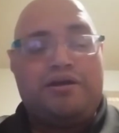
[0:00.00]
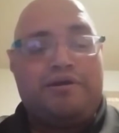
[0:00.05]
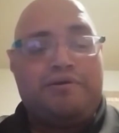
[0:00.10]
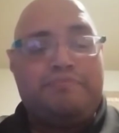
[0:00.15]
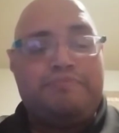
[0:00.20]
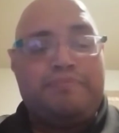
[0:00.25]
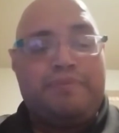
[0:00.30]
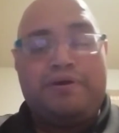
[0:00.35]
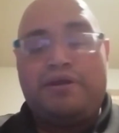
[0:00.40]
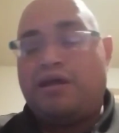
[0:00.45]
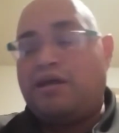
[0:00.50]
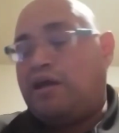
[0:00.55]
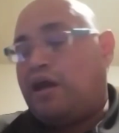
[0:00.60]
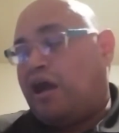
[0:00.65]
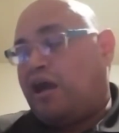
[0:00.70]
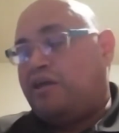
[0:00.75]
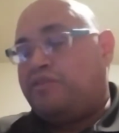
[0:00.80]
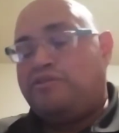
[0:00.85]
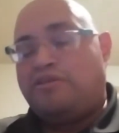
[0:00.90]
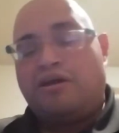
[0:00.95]
But
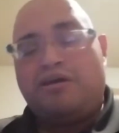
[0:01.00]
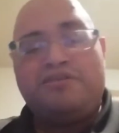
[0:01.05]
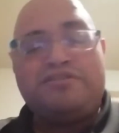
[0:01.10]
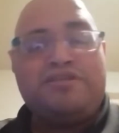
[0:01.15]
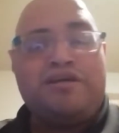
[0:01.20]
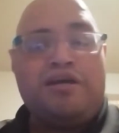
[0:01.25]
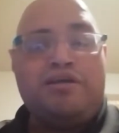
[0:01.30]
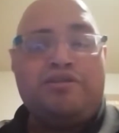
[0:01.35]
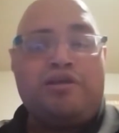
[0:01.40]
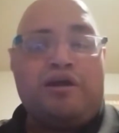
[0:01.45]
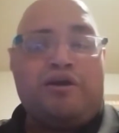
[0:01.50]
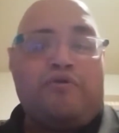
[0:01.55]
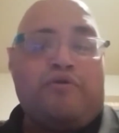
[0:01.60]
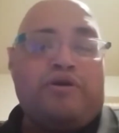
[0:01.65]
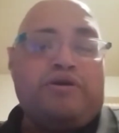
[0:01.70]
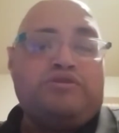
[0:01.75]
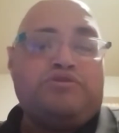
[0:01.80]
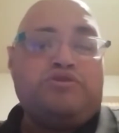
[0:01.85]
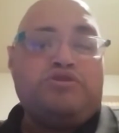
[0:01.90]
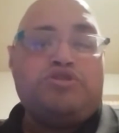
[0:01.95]
I decided I
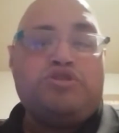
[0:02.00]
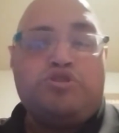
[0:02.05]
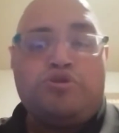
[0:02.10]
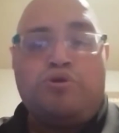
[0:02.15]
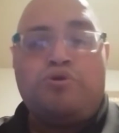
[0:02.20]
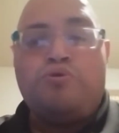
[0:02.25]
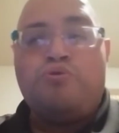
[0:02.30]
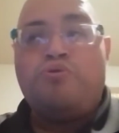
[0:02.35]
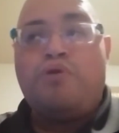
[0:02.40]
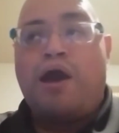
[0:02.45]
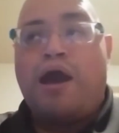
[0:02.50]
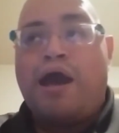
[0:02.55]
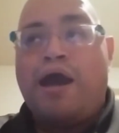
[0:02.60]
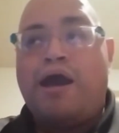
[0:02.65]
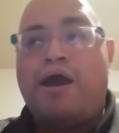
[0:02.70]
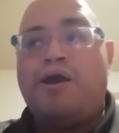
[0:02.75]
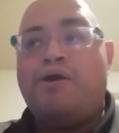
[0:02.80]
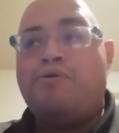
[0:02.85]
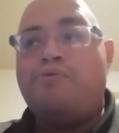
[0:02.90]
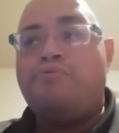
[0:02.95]
wanted to show
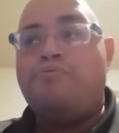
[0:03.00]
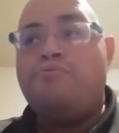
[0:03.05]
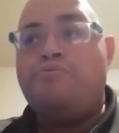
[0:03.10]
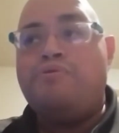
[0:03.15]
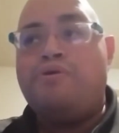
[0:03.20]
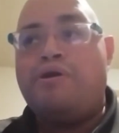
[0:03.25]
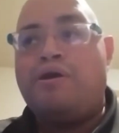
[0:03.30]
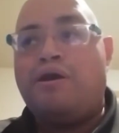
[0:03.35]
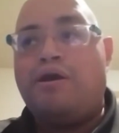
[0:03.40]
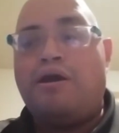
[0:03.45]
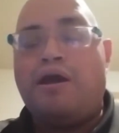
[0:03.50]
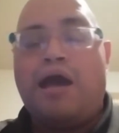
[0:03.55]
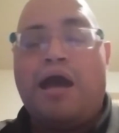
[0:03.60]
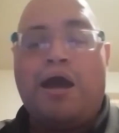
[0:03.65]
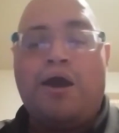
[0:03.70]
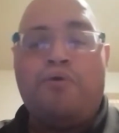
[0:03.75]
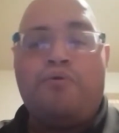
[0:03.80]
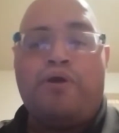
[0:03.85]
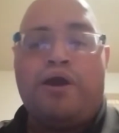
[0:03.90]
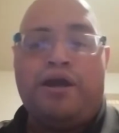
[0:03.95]
how
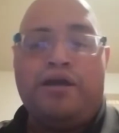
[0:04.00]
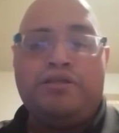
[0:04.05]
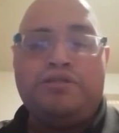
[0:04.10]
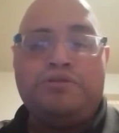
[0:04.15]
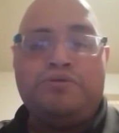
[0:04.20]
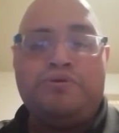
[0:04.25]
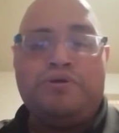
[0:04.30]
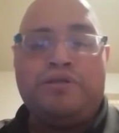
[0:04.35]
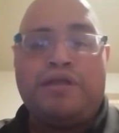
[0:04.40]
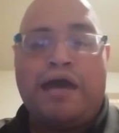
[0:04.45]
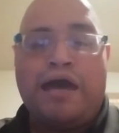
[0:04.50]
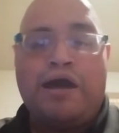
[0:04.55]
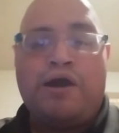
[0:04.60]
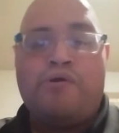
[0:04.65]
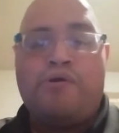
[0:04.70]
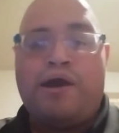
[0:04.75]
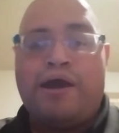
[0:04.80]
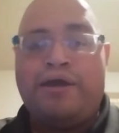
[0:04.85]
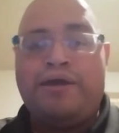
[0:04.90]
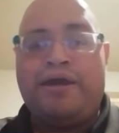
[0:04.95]
I do it,
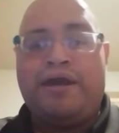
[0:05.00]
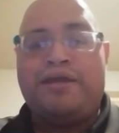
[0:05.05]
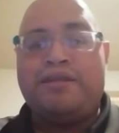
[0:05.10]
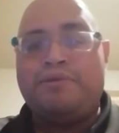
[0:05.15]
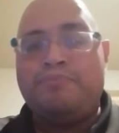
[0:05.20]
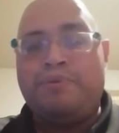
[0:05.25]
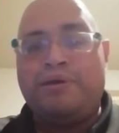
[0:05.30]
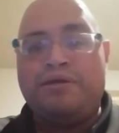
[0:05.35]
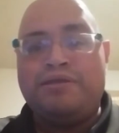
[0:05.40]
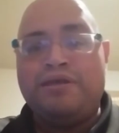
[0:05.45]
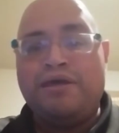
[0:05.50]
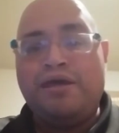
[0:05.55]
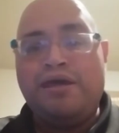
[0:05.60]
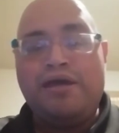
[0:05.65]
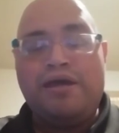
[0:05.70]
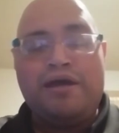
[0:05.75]
how I animate.